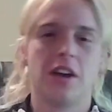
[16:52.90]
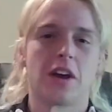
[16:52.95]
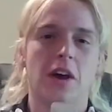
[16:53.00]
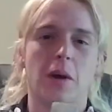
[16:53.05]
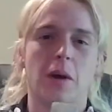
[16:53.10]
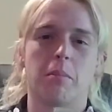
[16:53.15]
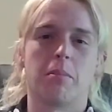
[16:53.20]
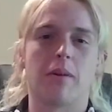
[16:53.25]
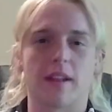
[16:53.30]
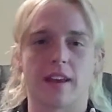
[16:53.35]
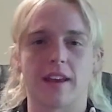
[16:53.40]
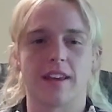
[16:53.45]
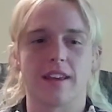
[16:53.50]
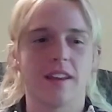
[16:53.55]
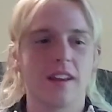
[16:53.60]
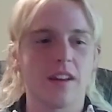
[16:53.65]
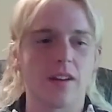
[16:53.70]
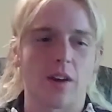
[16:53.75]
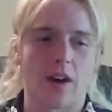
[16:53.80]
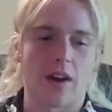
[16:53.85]
But
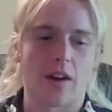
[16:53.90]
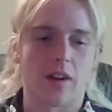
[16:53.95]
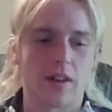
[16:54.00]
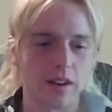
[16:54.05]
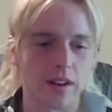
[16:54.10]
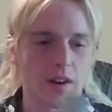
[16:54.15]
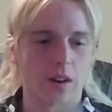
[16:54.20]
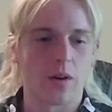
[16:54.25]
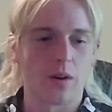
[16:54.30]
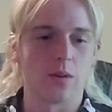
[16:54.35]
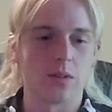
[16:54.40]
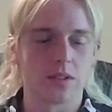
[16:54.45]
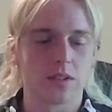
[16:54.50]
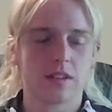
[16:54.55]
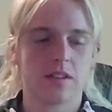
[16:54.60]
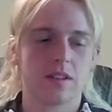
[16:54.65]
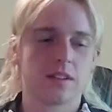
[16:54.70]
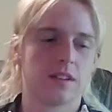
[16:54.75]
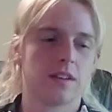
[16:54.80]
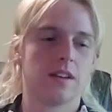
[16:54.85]
you know how it goes.
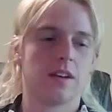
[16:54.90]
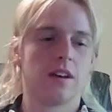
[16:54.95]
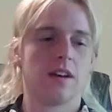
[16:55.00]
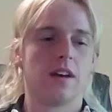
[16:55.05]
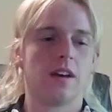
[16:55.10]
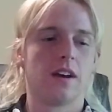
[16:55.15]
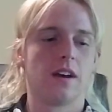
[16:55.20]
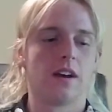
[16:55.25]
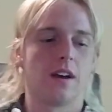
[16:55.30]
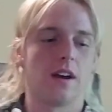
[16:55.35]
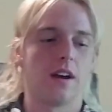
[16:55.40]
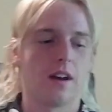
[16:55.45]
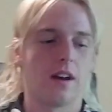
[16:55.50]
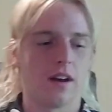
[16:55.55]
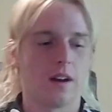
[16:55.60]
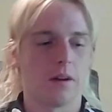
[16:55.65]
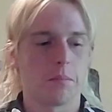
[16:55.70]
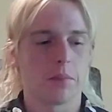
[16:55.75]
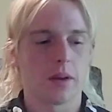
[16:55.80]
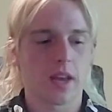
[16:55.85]

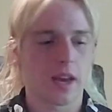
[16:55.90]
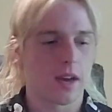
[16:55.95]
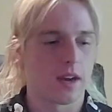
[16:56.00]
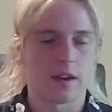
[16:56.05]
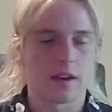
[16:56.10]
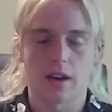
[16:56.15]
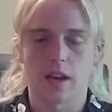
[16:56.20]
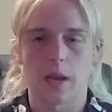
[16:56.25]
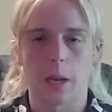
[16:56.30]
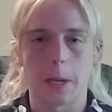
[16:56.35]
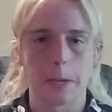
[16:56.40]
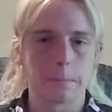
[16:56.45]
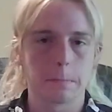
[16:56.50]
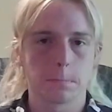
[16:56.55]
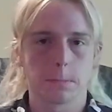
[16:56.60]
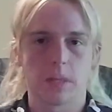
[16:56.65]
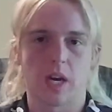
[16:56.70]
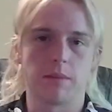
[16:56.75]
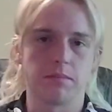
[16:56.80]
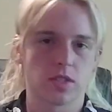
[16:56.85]
But yeah,
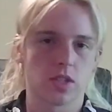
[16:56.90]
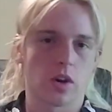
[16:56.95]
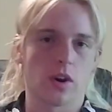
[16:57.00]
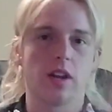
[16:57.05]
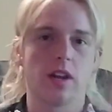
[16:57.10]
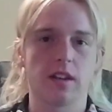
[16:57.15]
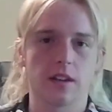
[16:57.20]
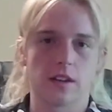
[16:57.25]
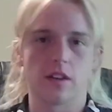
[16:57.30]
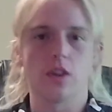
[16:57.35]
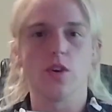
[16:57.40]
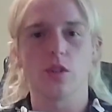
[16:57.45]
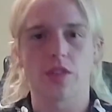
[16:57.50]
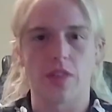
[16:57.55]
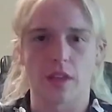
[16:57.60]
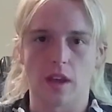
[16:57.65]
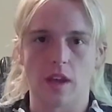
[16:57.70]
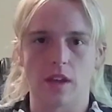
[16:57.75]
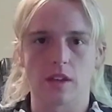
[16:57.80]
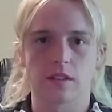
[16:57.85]
I'm starting to do
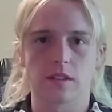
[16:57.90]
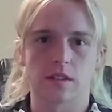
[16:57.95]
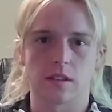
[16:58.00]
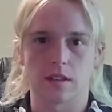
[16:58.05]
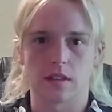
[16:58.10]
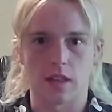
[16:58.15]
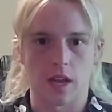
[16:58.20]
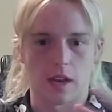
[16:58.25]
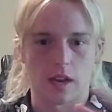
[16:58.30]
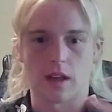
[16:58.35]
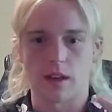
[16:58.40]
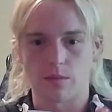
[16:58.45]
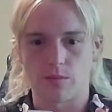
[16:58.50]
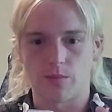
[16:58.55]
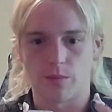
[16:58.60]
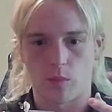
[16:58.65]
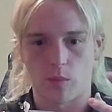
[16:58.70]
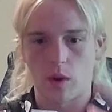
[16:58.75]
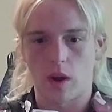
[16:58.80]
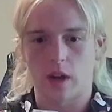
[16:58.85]
things that I
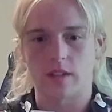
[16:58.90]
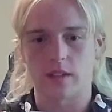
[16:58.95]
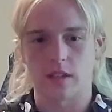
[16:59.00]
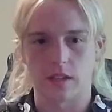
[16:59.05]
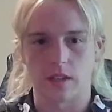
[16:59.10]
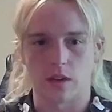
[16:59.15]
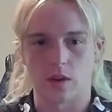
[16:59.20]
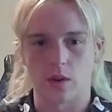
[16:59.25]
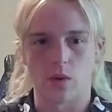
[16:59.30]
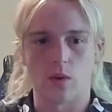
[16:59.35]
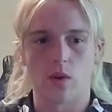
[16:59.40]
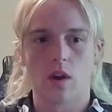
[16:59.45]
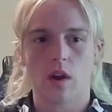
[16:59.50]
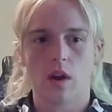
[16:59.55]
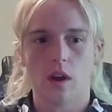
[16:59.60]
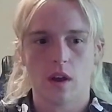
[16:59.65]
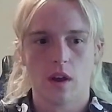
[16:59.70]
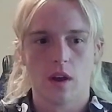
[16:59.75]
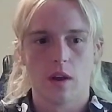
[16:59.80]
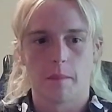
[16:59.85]
want to do
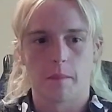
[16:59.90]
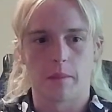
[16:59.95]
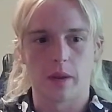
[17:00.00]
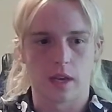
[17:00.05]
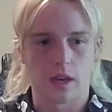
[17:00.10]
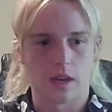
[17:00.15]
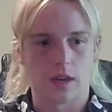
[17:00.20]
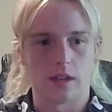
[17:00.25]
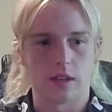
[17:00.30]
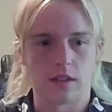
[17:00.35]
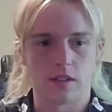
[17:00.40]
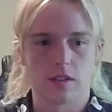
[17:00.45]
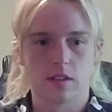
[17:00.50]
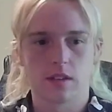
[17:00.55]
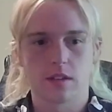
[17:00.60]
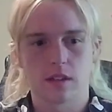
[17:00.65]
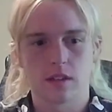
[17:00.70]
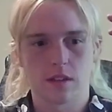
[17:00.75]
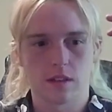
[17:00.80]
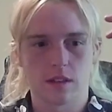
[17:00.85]

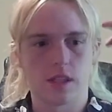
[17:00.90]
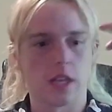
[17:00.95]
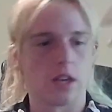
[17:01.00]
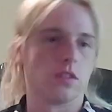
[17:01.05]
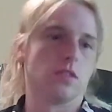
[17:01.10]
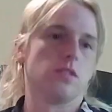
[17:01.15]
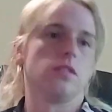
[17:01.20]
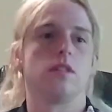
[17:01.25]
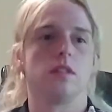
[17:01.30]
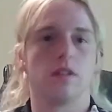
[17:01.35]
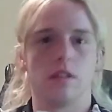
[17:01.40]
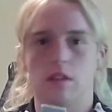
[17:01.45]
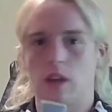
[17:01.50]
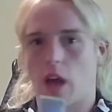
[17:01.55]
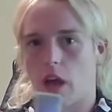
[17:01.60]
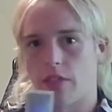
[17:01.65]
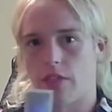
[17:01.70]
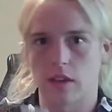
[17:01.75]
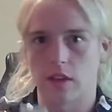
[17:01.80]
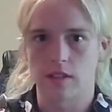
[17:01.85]
because there's
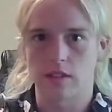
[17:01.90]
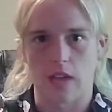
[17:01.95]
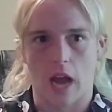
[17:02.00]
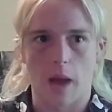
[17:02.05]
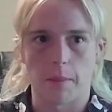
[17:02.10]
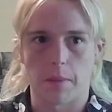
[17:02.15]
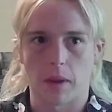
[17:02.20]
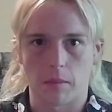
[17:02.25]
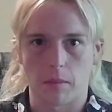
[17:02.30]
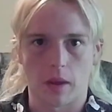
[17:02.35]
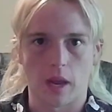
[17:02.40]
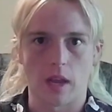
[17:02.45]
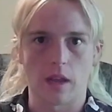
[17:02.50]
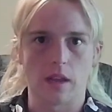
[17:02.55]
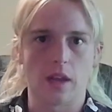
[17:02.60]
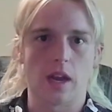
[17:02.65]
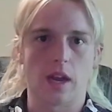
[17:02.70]
nothing stopping me.